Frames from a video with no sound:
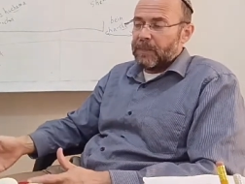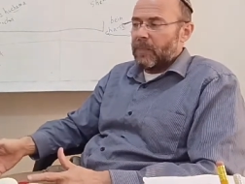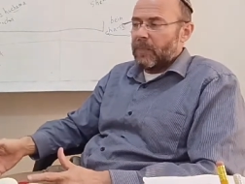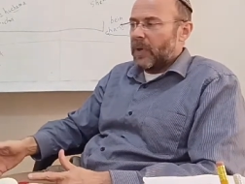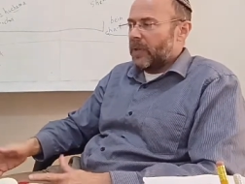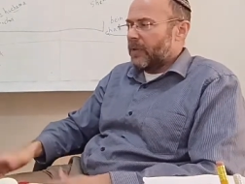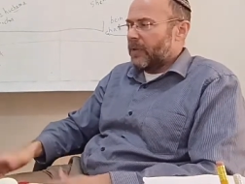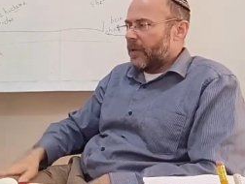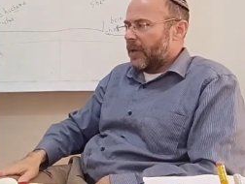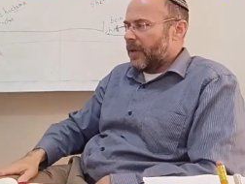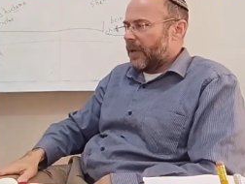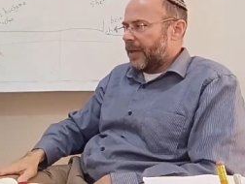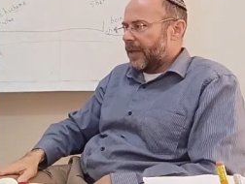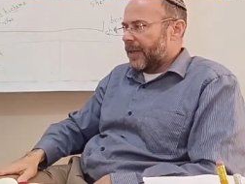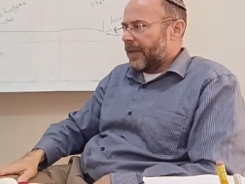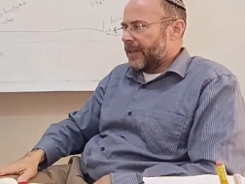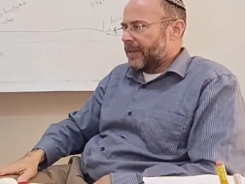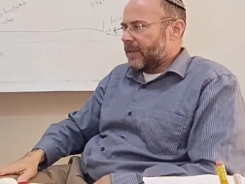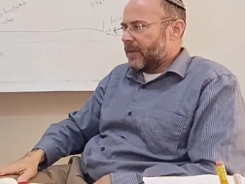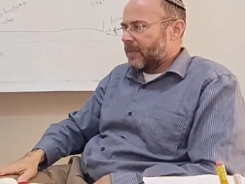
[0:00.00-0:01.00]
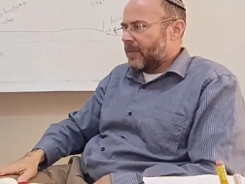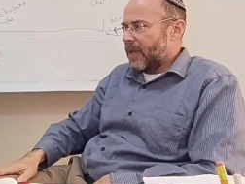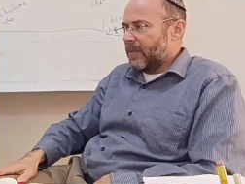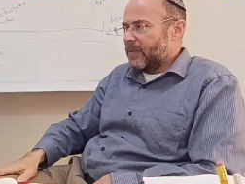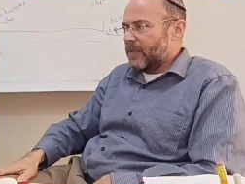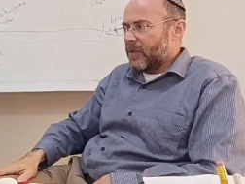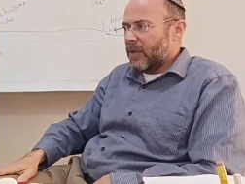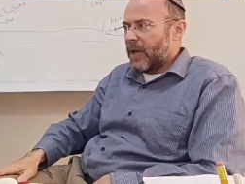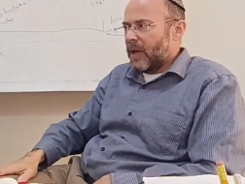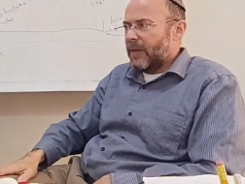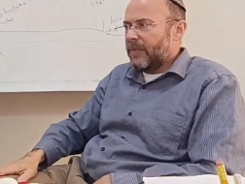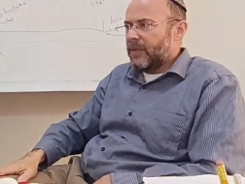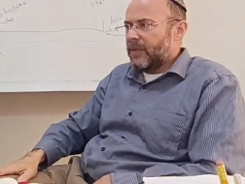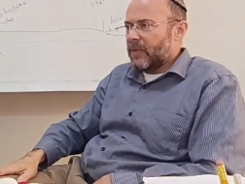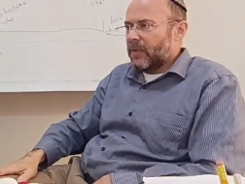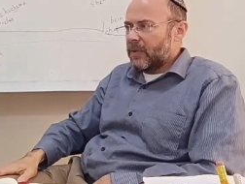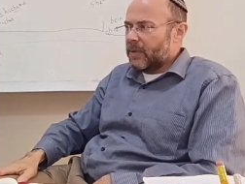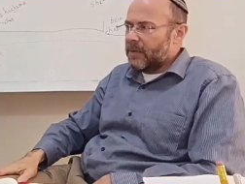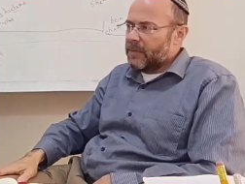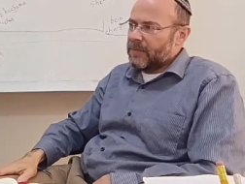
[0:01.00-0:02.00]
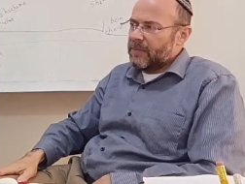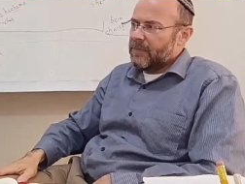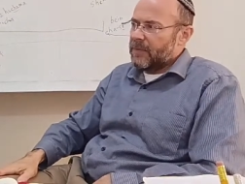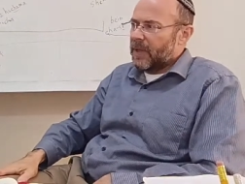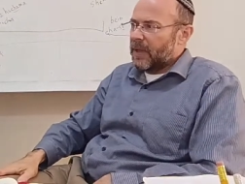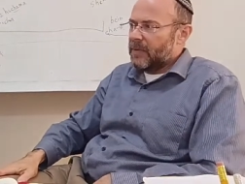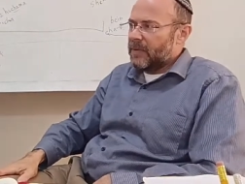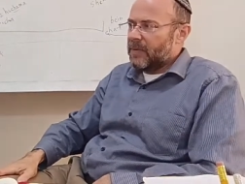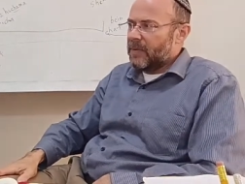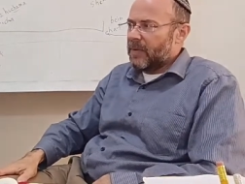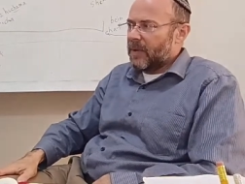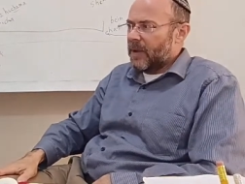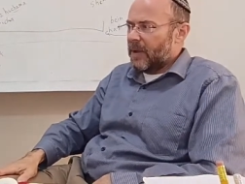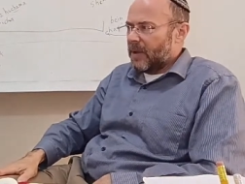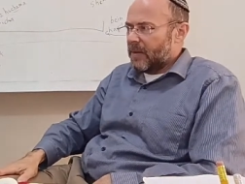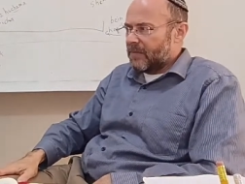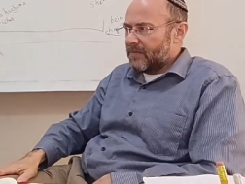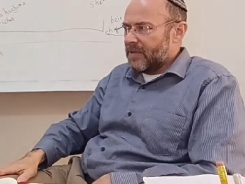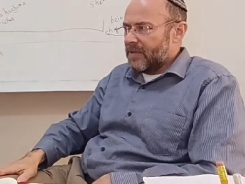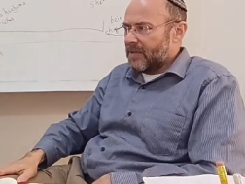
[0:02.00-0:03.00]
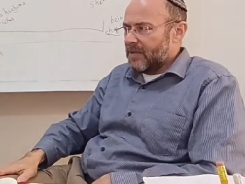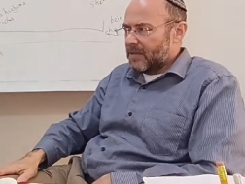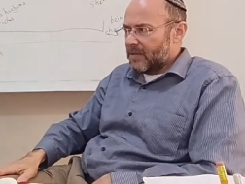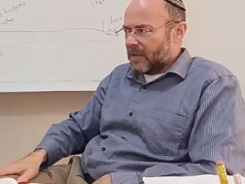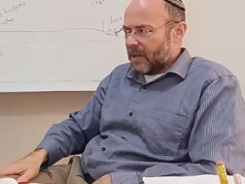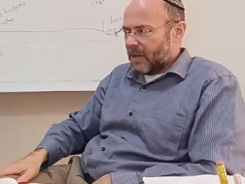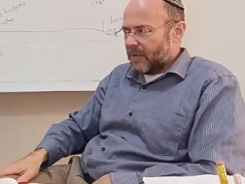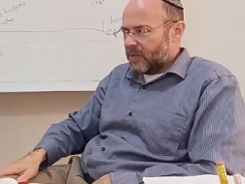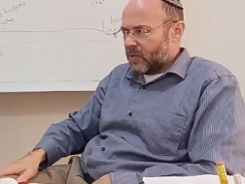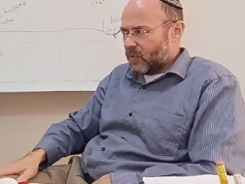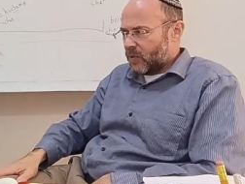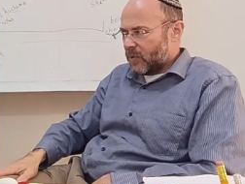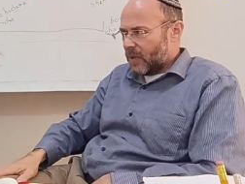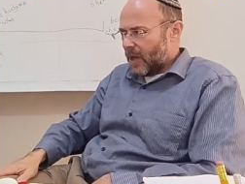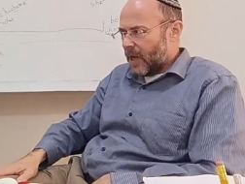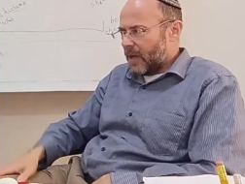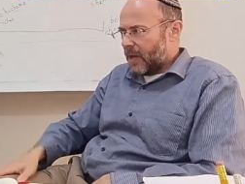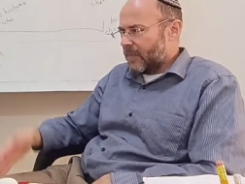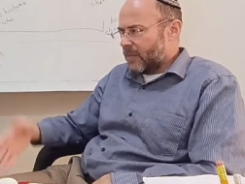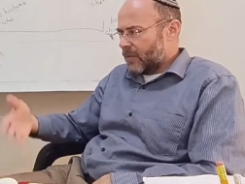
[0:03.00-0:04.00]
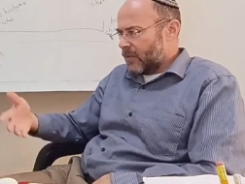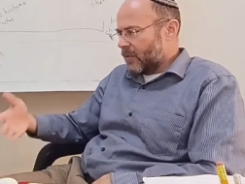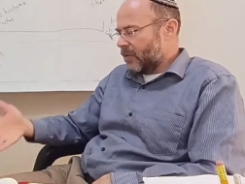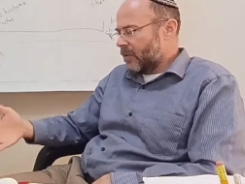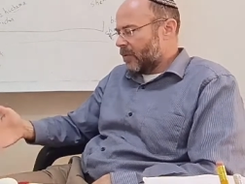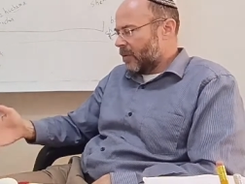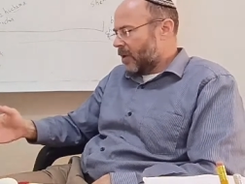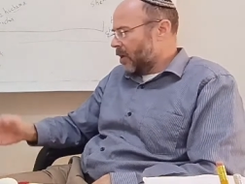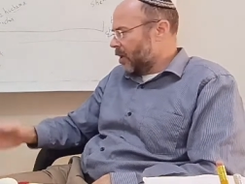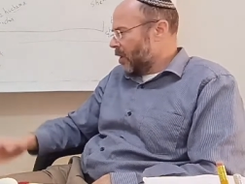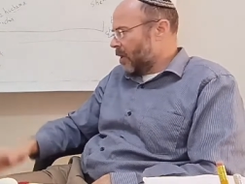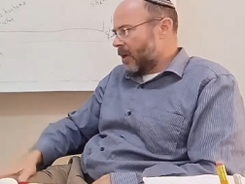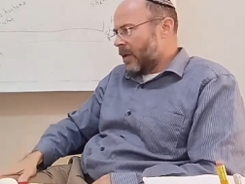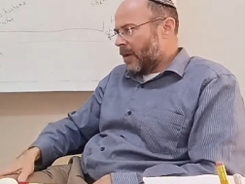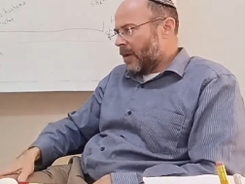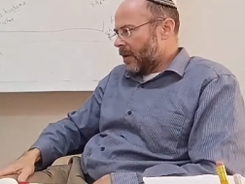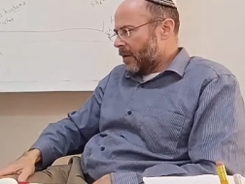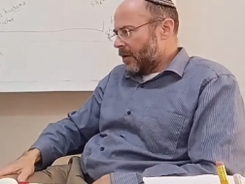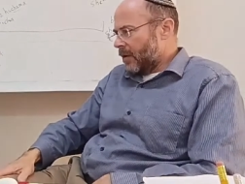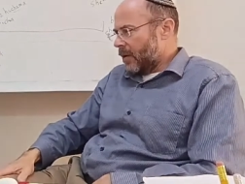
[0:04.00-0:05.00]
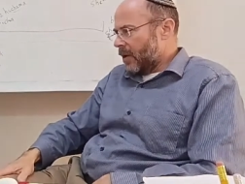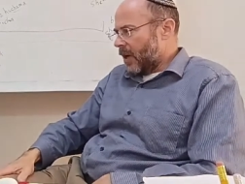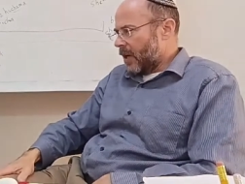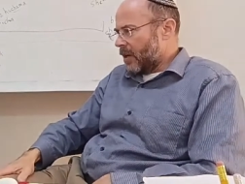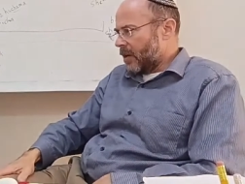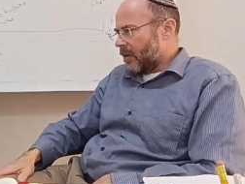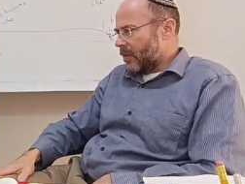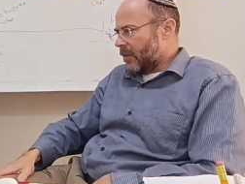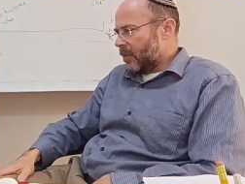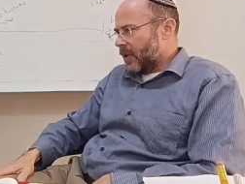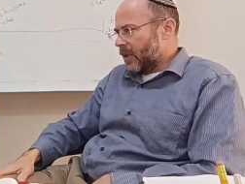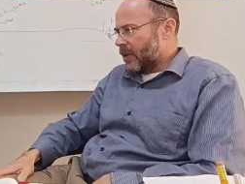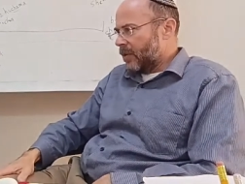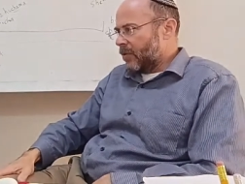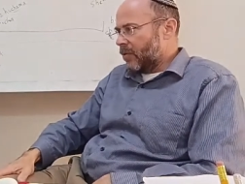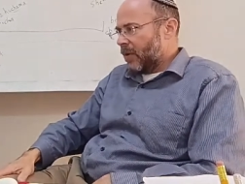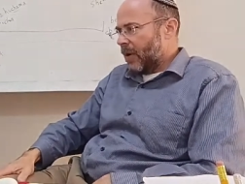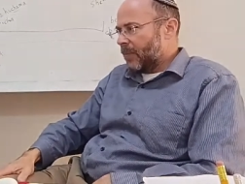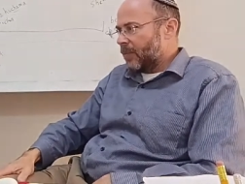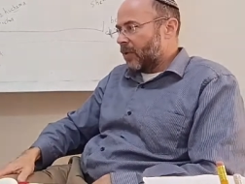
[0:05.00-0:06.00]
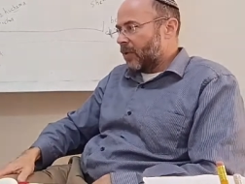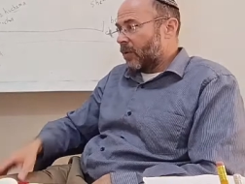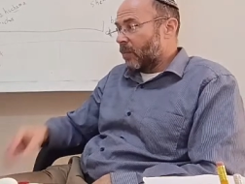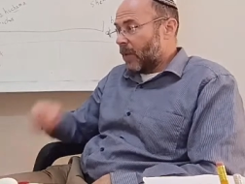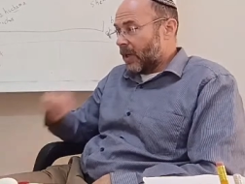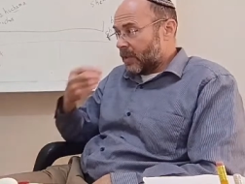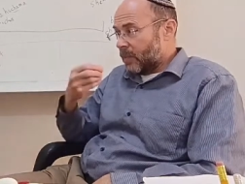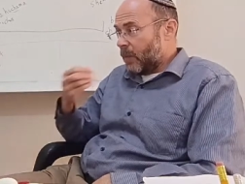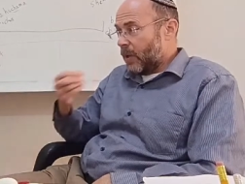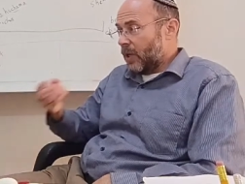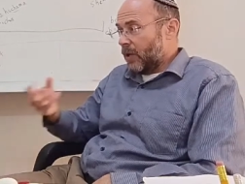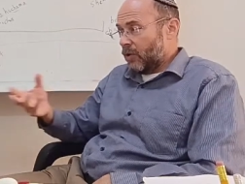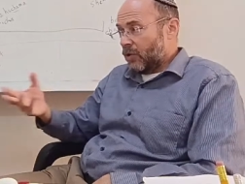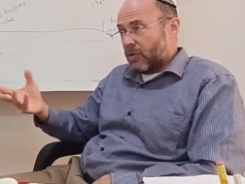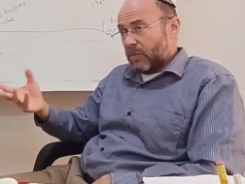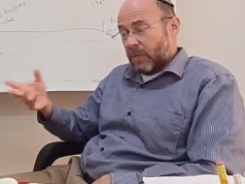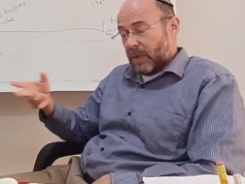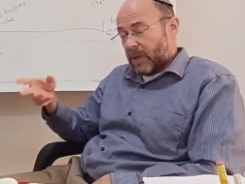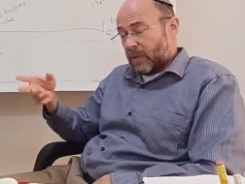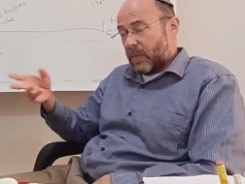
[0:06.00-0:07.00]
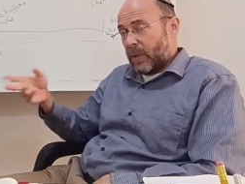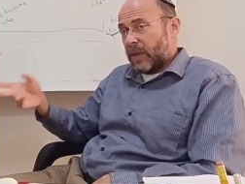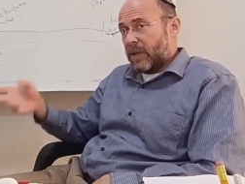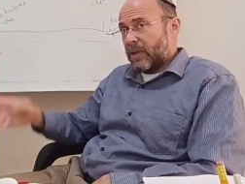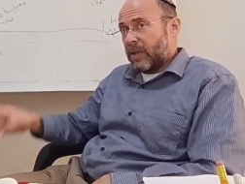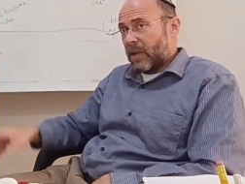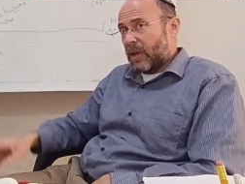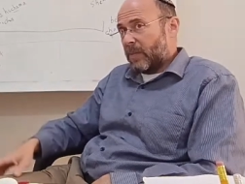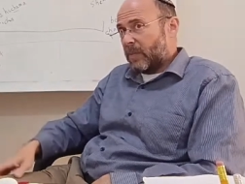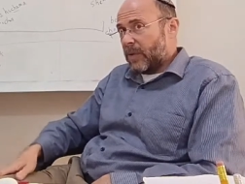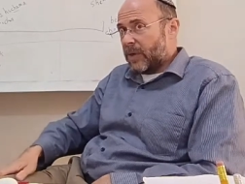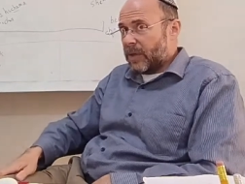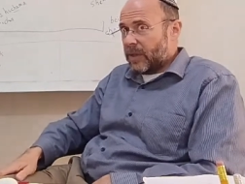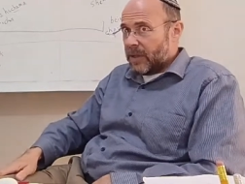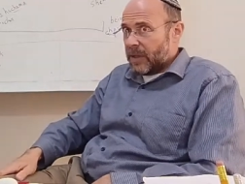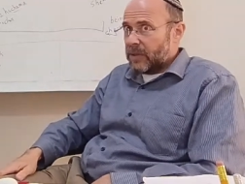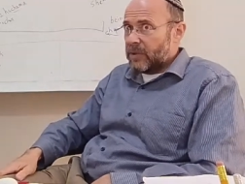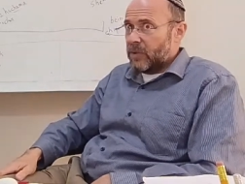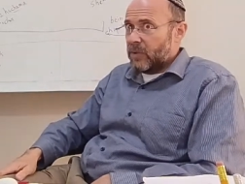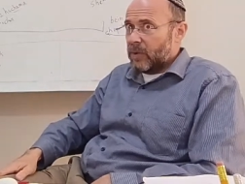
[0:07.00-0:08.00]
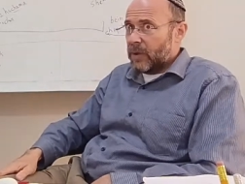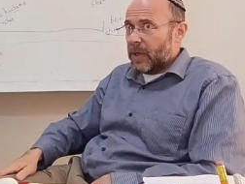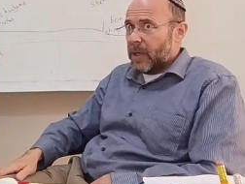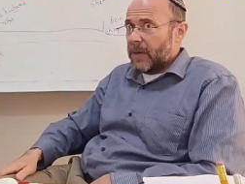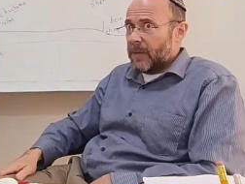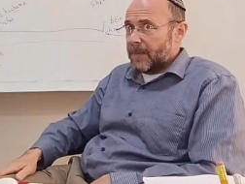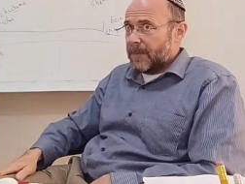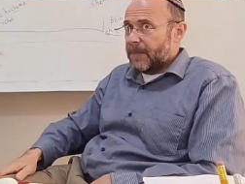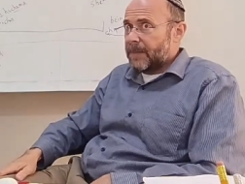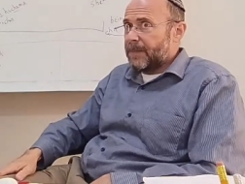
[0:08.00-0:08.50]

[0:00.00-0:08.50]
But sometimes you have to. That saves you time. You're not going to be interrupting by speech, by speaking to anybody. That's okay.